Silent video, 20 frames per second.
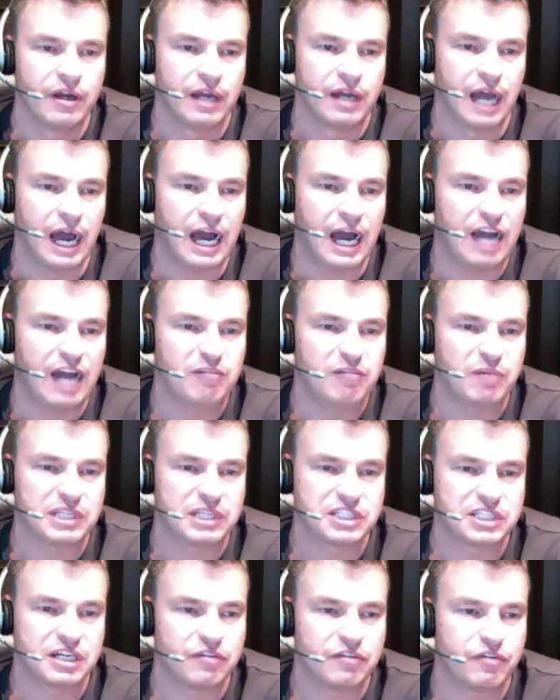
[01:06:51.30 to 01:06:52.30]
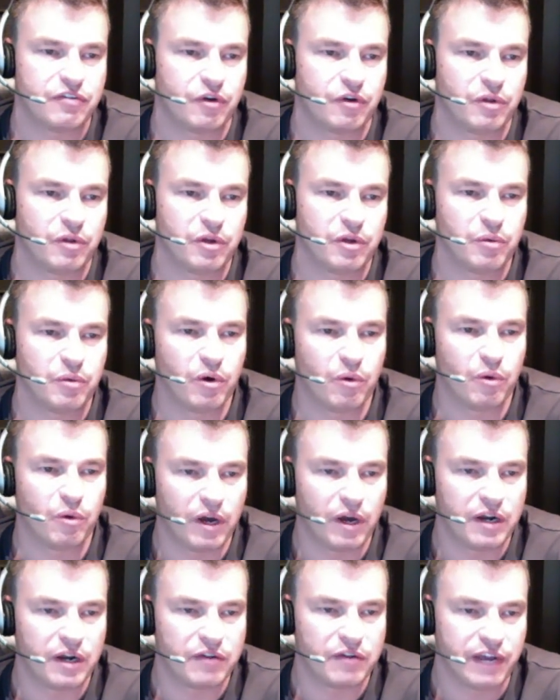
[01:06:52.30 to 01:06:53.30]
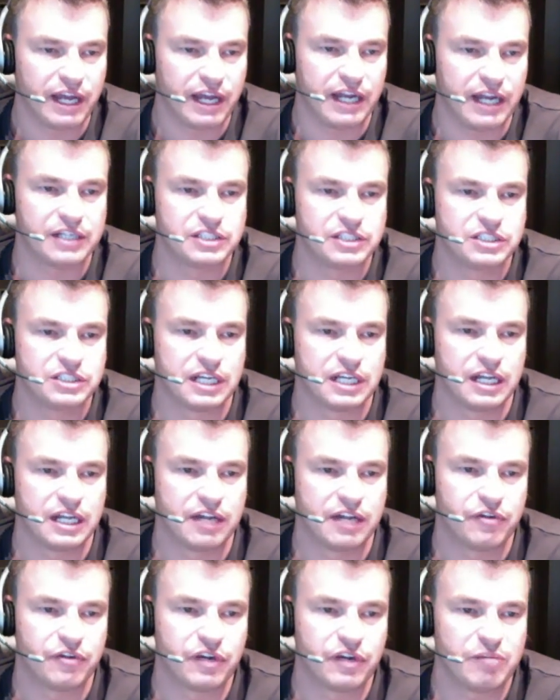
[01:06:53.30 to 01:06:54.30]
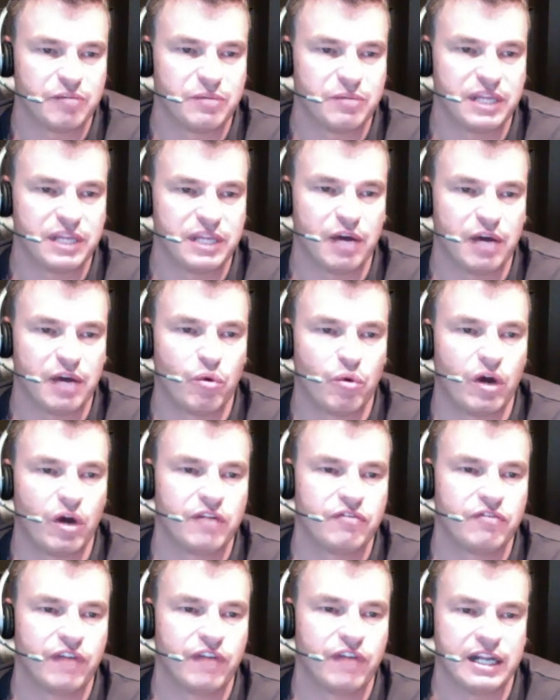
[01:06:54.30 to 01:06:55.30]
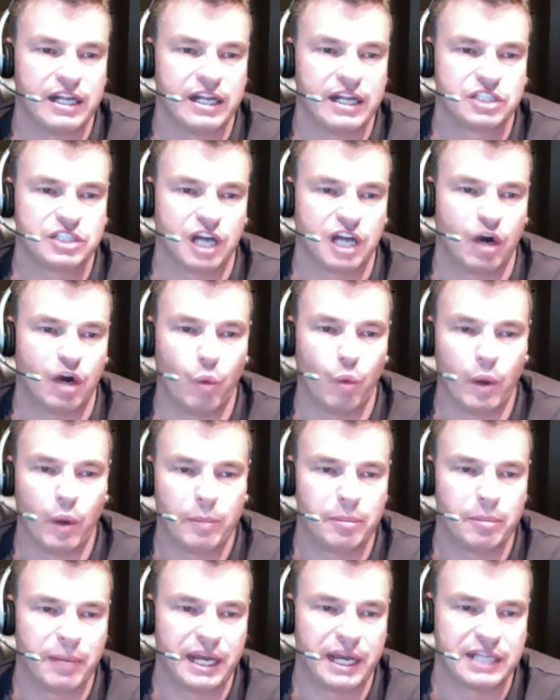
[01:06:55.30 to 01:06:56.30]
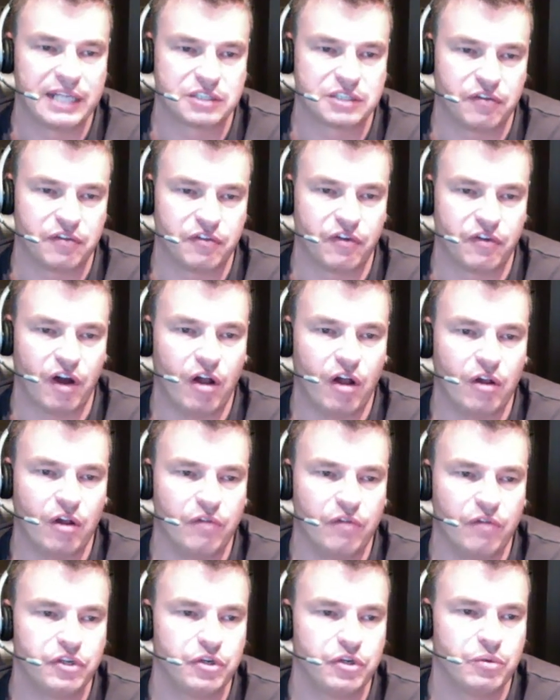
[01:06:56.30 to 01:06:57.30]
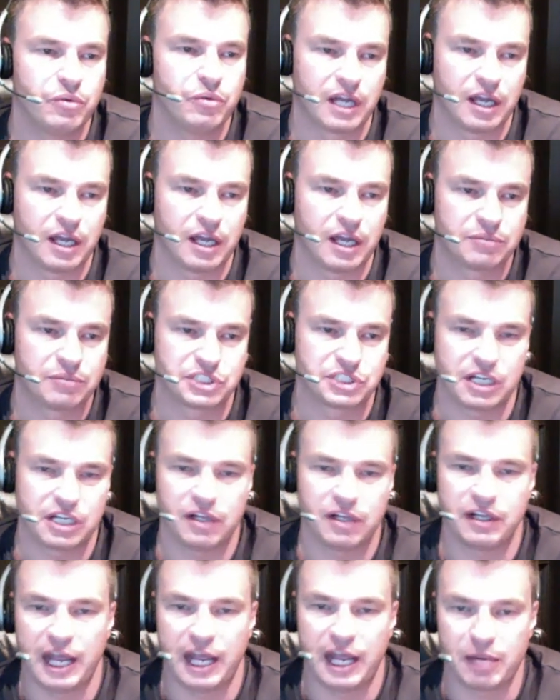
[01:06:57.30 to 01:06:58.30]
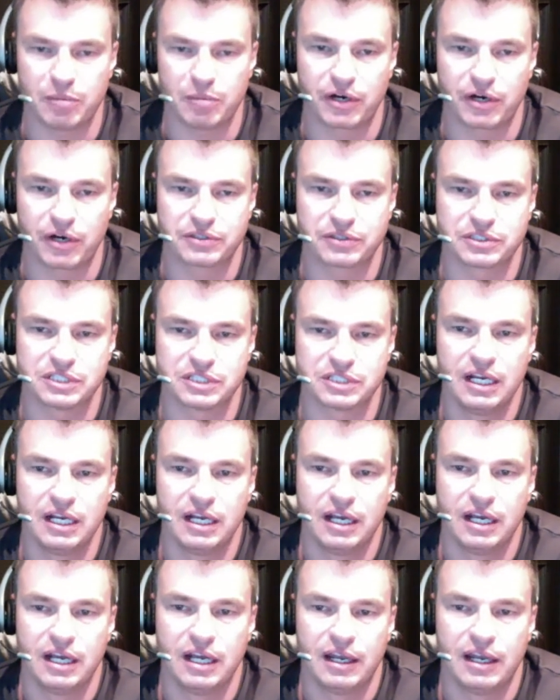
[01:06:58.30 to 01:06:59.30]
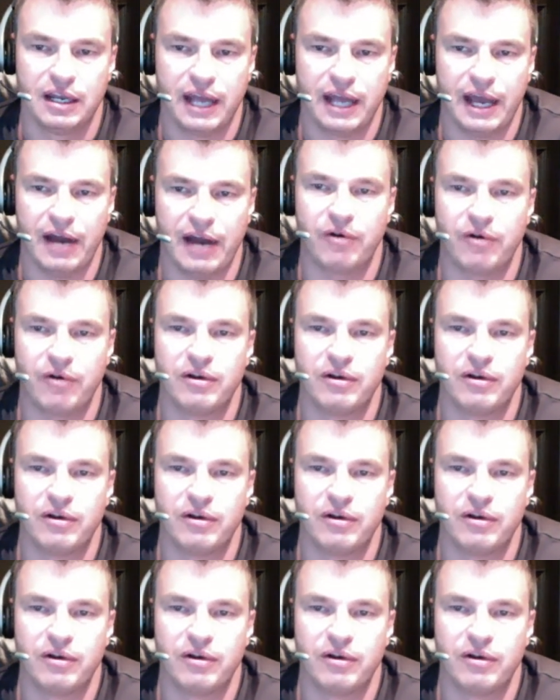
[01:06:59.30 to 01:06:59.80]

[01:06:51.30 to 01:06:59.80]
I myself only want one advantage, and if you'll give me that one advantage, I'll whip the pants off of all of you when it comes to selling hamburgers. Now,